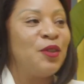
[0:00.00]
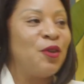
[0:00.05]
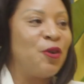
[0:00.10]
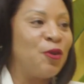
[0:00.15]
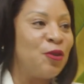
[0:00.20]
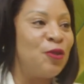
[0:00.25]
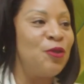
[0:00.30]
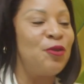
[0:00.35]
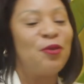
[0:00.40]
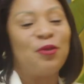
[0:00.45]

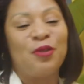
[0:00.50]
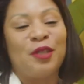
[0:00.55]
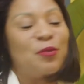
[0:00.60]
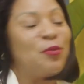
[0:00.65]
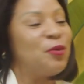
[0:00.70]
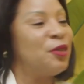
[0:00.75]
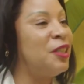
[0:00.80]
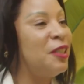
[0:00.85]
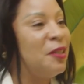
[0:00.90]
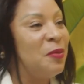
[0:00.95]
also was
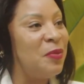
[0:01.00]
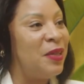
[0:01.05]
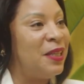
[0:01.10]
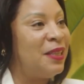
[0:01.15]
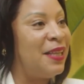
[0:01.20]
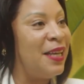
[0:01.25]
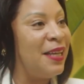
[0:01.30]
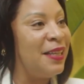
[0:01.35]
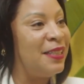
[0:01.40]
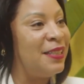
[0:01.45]
pushing me
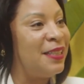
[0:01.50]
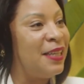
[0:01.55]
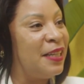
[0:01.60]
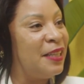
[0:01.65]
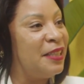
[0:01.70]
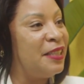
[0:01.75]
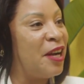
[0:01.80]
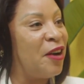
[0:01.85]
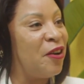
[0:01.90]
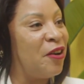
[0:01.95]
in
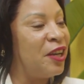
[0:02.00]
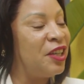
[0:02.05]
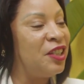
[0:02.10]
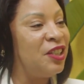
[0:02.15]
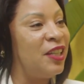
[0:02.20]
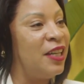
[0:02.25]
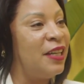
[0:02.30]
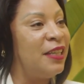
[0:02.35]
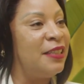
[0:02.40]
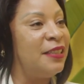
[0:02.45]
that
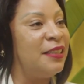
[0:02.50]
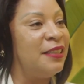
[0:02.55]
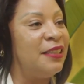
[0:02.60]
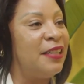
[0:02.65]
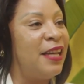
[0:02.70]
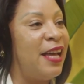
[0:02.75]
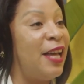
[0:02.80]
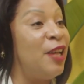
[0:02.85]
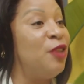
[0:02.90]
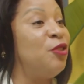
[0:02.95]
direction.
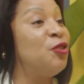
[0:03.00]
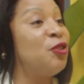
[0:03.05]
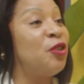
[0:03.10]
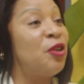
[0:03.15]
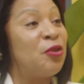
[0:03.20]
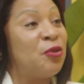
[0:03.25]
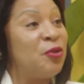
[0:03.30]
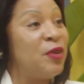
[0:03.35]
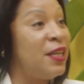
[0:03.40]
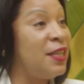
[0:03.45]
I
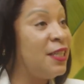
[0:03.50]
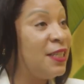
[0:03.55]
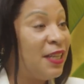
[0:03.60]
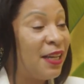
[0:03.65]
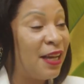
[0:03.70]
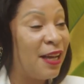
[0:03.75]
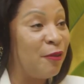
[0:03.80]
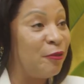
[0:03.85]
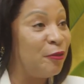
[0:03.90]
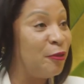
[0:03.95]
enjoy
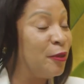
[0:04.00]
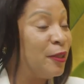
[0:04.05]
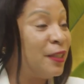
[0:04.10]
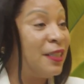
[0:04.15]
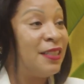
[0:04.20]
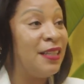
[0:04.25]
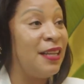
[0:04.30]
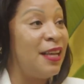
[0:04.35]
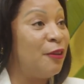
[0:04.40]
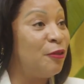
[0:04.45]
reading. I've
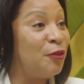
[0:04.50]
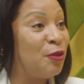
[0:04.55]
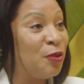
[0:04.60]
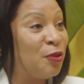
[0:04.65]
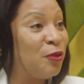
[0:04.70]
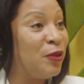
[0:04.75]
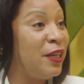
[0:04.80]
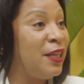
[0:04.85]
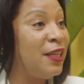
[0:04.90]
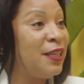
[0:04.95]
always loved to
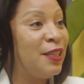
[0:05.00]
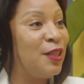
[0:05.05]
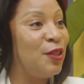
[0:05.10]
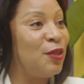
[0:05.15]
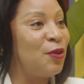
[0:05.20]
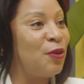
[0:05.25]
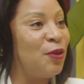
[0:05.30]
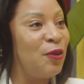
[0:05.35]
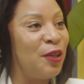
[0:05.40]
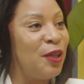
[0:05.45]
read.
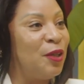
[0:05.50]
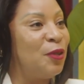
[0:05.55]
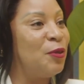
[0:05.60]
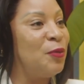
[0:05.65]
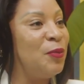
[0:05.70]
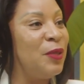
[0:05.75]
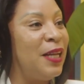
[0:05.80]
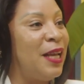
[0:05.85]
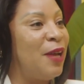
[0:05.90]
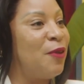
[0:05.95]
So he
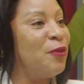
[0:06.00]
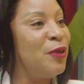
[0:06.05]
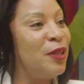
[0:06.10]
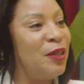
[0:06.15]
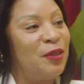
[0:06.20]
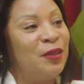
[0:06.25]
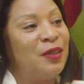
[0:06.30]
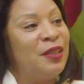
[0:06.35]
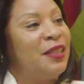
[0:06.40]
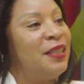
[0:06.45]
would be like,
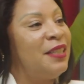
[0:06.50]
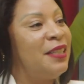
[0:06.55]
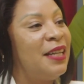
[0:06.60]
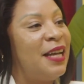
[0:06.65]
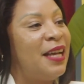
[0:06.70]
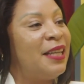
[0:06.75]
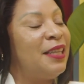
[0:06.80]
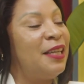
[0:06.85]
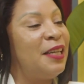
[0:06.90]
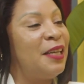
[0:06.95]
well,
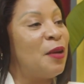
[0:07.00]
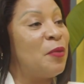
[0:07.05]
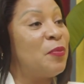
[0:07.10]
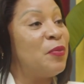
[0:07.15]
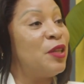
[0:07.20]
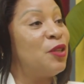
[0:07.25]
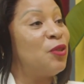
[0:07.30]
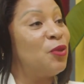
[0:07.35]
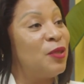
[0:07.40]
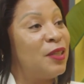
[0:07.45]
I think you're
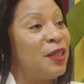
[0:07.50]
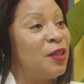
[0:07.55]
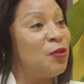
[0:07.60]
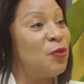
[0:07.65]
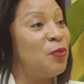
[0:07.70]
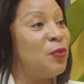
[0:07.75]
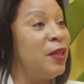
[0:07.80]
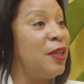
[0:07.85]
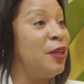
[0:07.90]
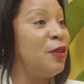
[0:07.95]
best suited
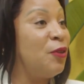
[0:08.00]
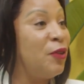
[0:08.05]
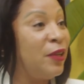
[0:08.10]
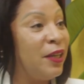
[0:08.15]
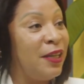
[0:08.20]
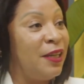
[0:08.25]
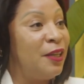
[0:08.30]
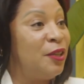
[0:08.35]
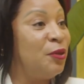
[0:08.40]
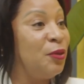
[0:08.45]
to be a
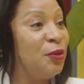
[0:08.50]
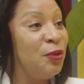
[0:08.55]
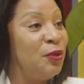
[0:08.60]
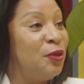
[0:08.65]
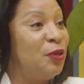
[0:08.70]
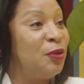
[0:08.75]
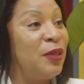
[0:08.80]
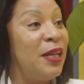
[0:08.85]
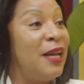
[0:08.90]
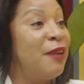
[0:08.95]
lawyer.
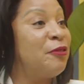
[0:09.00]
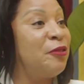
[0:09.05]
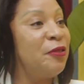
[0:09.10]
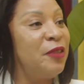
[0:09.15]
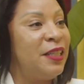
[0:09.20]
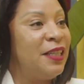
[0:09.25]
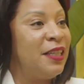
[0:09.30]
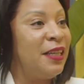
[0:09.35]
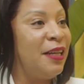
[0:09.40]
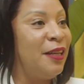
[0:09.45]
You love
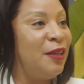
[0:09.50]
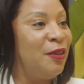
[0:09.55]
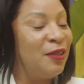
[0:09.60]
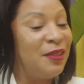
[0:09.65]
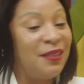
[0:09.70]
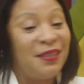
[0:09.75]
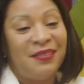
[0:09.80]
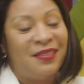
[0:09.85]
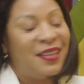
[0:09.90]
reading a lot,